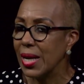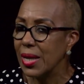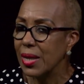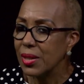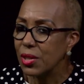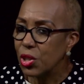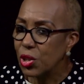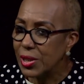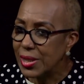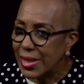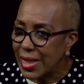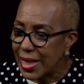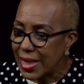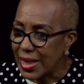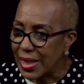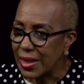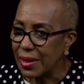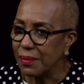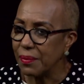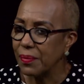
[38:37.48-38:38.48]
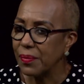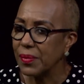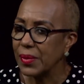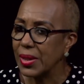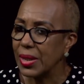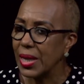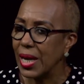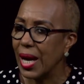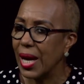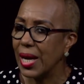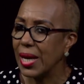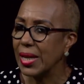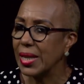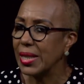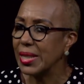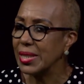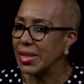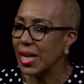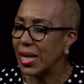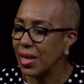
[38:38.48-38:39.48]
Today, I
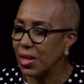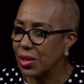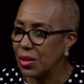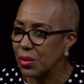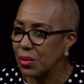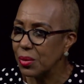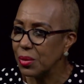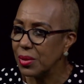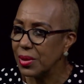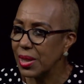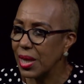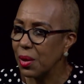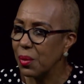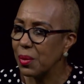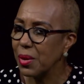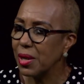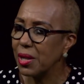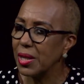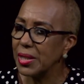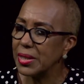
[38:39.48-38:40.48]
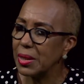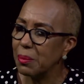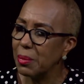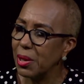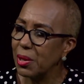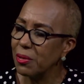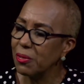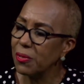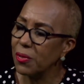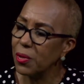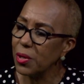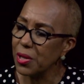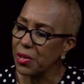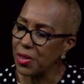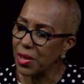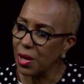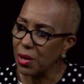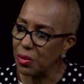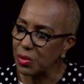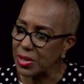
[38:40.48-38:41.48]
can tell you that we are at about
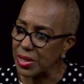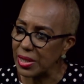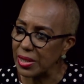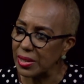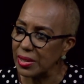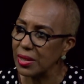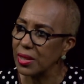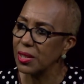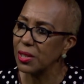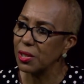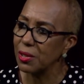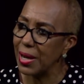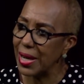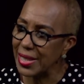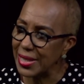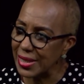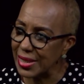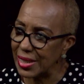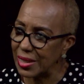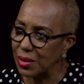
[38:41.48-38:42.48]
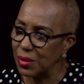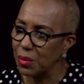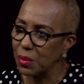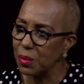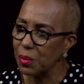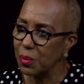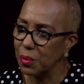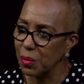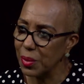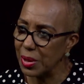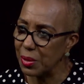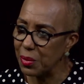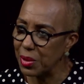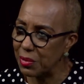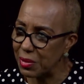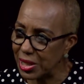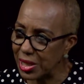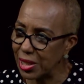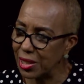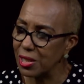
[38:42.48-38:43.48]
4,000. Granted, when we
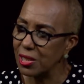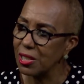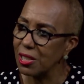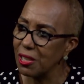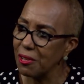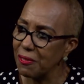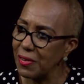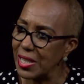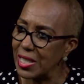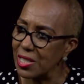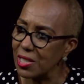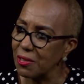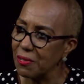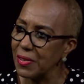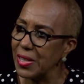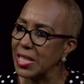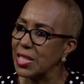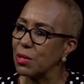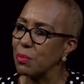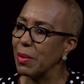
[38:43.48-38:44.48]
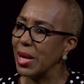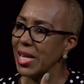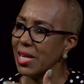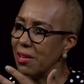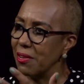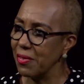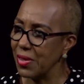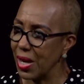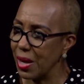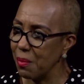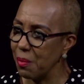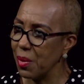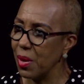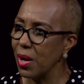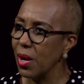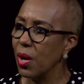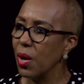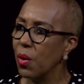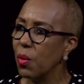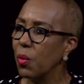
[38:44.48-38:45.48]
return to the face-to-face, many of them
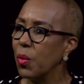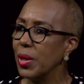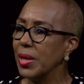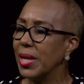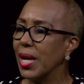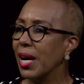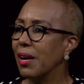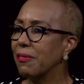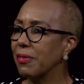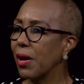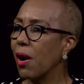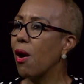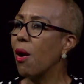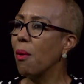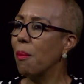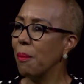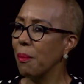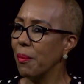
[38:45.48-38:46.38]
would have come.